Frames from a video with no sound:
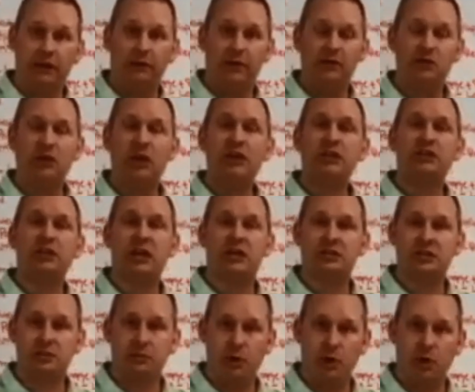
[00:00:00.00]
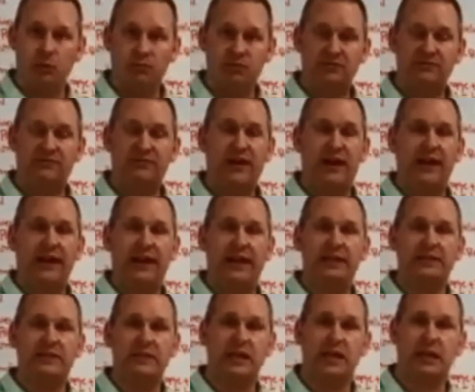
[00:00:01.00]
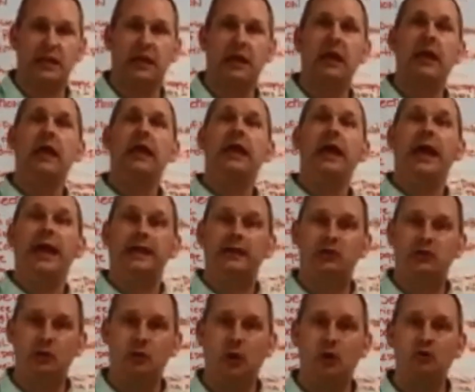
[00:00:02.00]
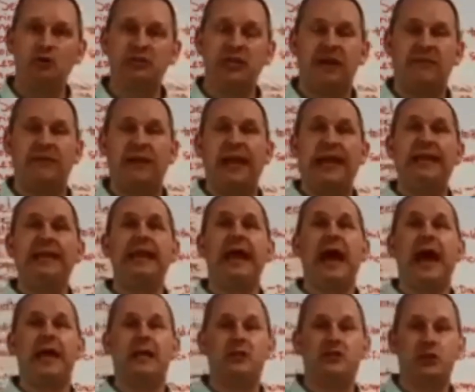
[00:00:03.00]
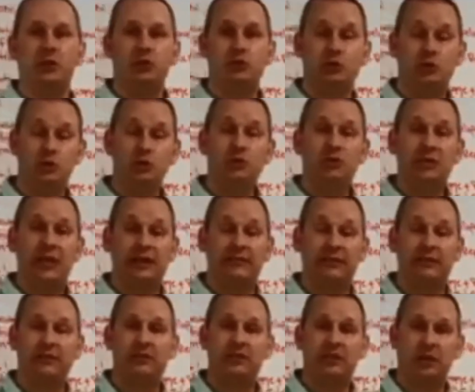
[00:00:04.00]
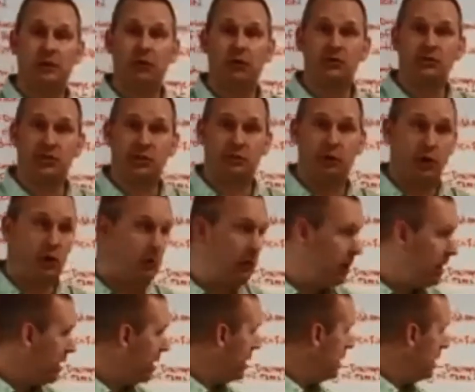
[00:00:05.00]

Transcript: here at Chase Custom Homes and Finance, Inc. at 207-892-2700.